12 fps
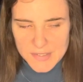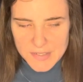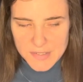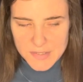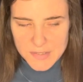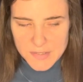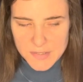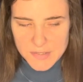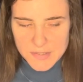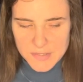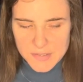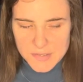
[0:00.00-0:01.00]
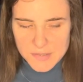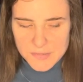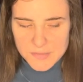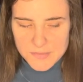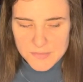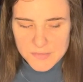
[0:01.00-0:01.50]
order, navigate
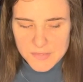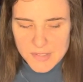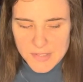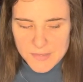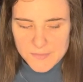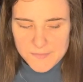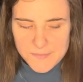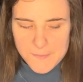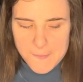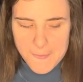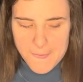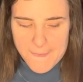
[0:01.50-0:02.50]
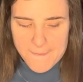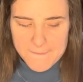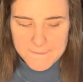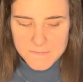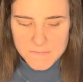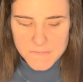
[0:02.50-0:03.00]
web pages by. You are
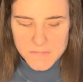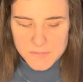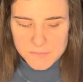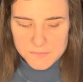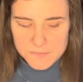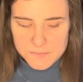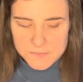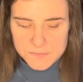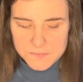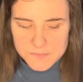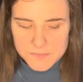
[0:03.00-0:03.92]
currently on web loader.